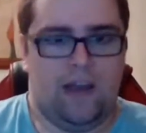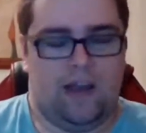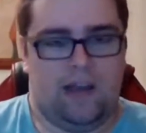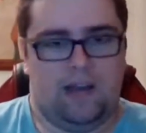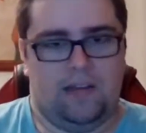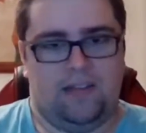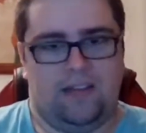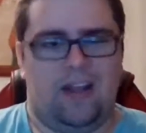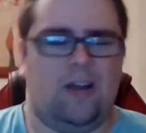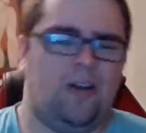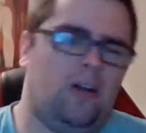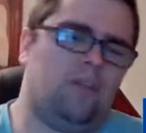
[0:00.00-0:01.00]
Uh,
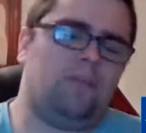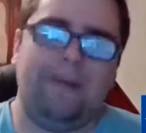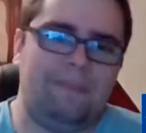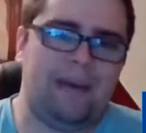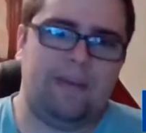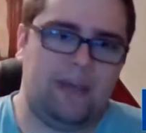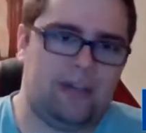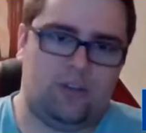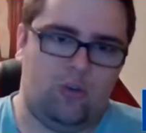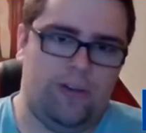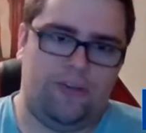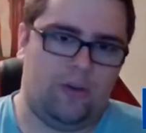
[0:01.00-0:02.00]
no, no, but maybe
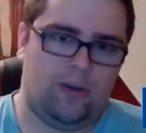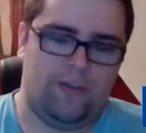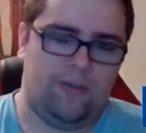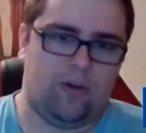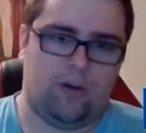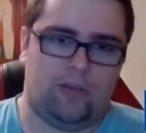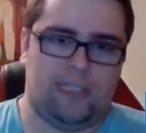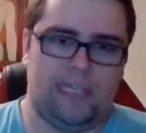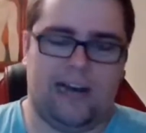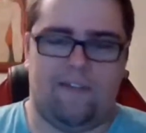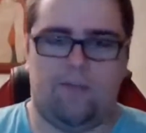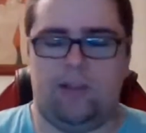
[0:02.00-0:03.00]
two if you're if you're
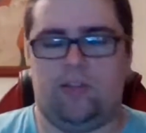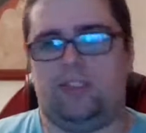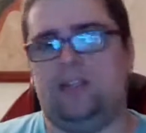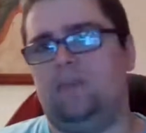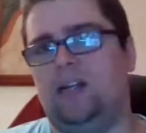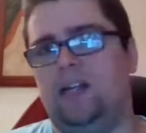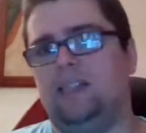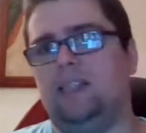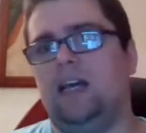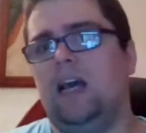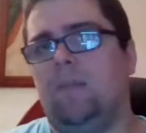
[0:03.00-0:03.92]
closing government or something like this.